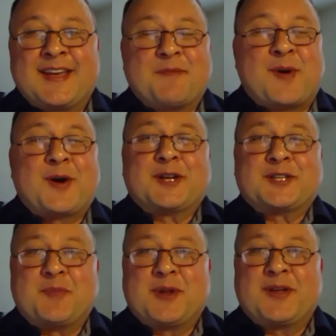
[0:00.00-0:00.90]

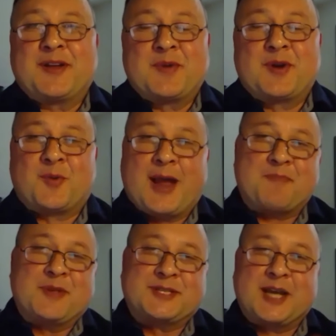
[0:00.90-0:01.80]
Marcus, I'm gonna
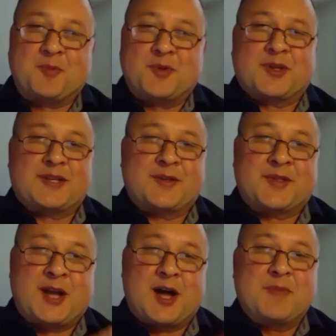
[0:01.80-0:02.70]
wrap this up with the
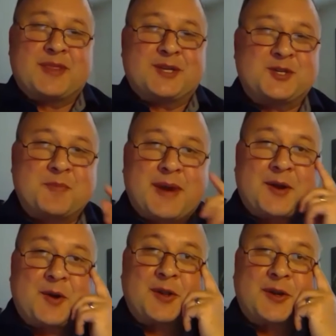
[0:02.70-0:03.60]
comment that you made
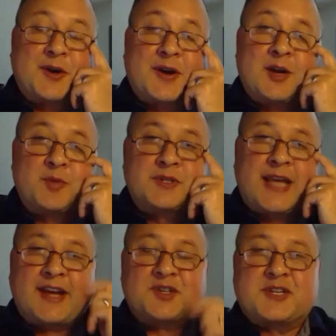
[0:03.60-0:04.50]
earlier. It was
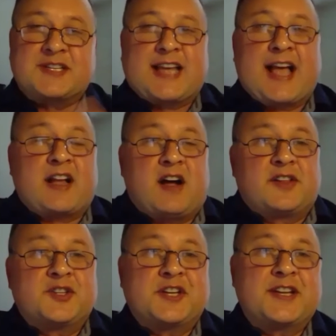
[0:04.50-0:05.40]
actually
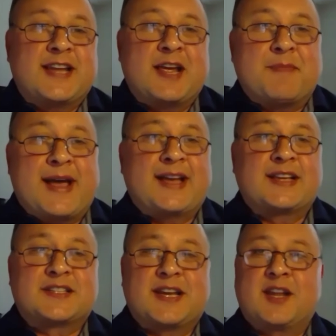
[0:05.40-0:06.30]
Psychology Today
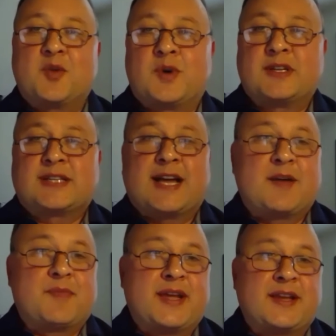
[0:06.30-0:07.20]
magazine at one
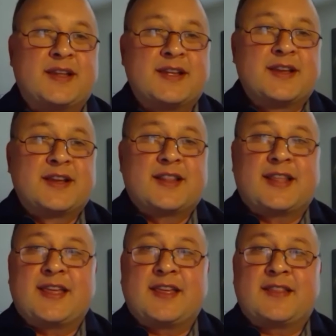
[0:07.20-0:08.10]
time. They
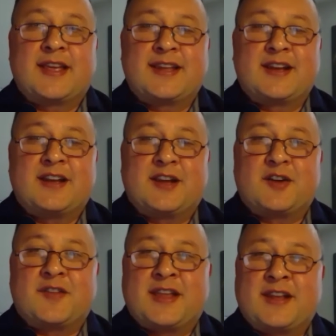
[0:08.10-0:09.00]

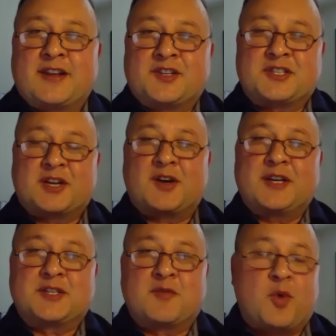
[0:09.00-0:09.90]
did a
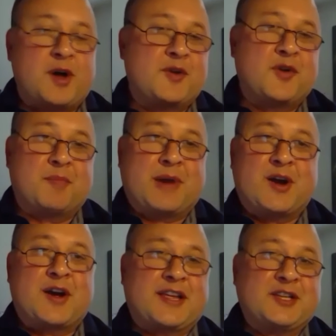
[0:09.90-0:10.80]
series of what do
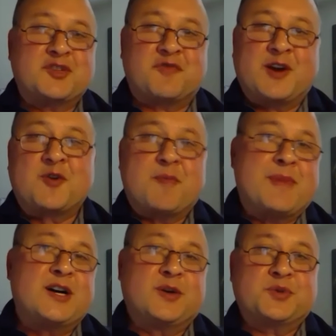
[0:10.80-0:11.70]
Americans fear the
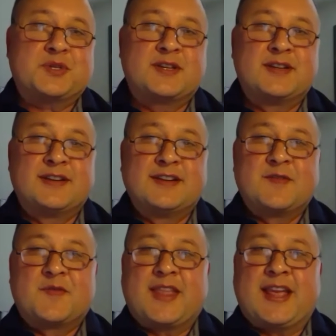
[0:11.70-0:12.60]
most,
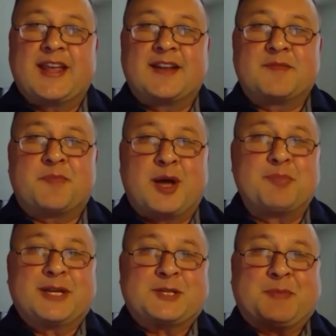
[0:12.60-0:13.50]
and
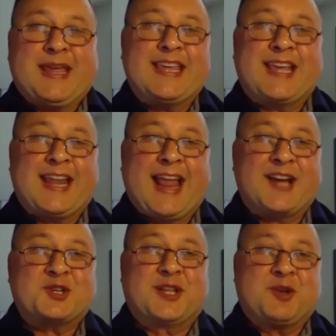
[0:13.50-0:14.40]
public speaking
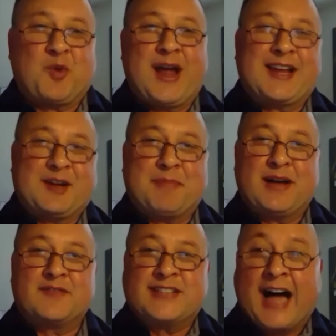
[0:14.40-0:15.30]
actually ranked
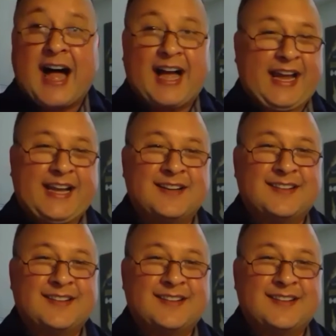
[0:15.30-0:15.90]
above dying.